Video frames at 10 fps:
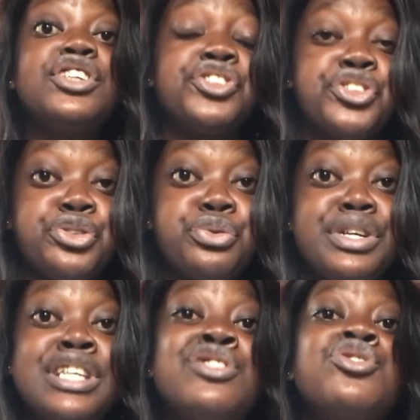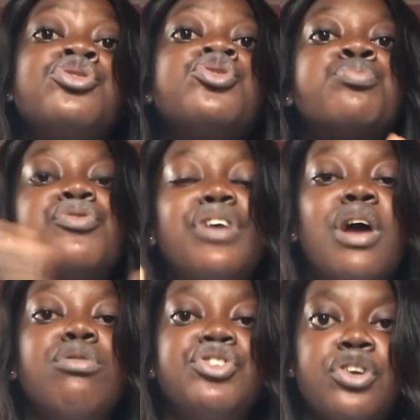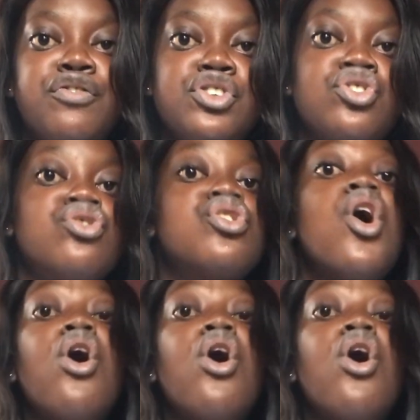you should do is you should move around with your videos